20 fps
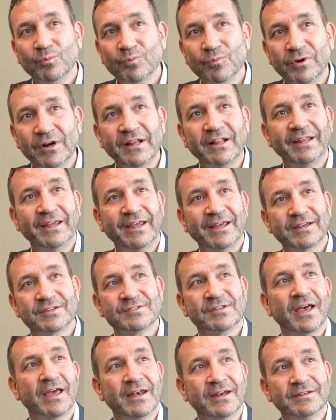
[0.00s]
really
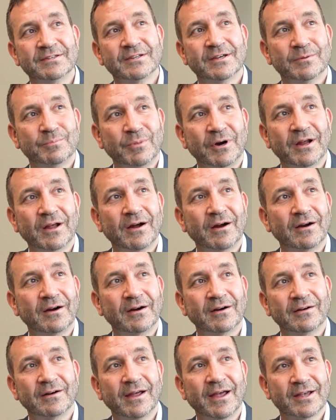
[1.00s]
excited to bring
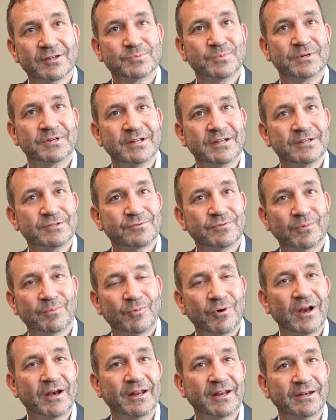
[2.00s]
our expertise from
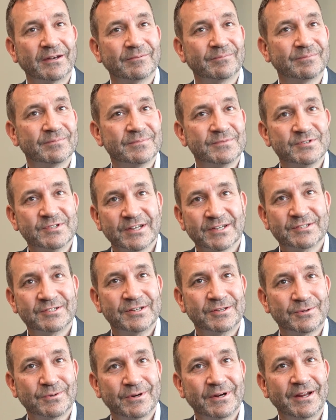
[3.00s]
running
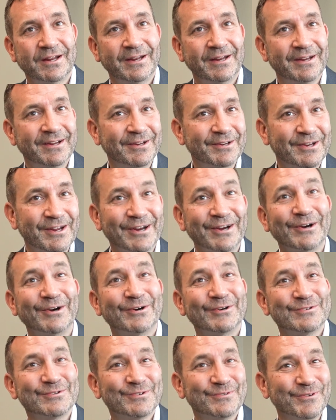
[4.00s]
63
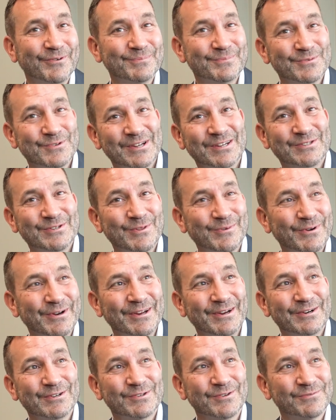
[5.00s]
years
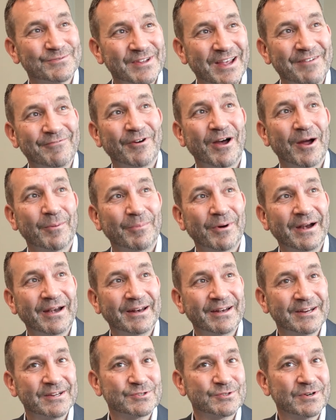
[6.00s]
of safe
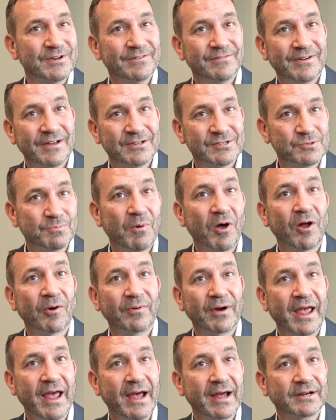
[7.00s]
operating history of a small
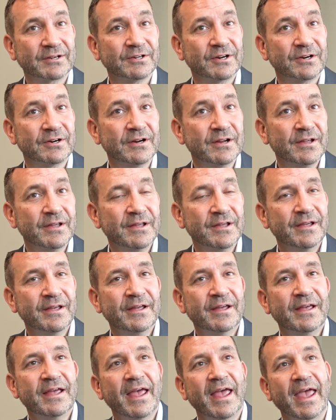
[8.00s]
reactor,
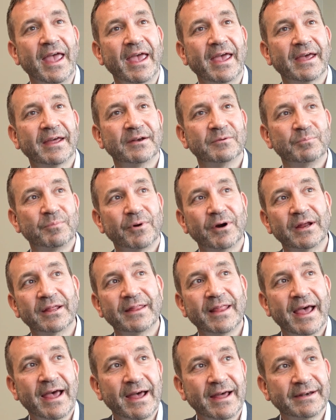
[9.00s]
and bring
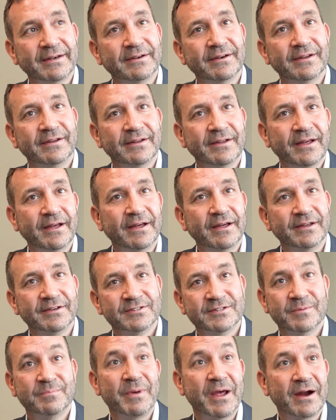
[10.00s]
that
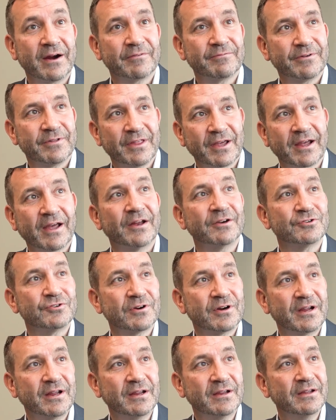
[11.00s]
to bear for the
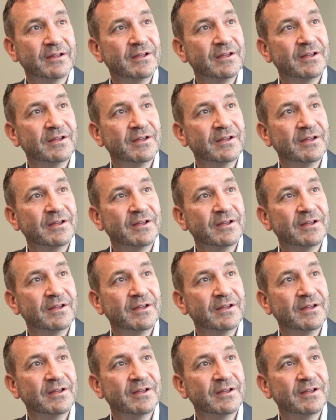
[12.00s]
country,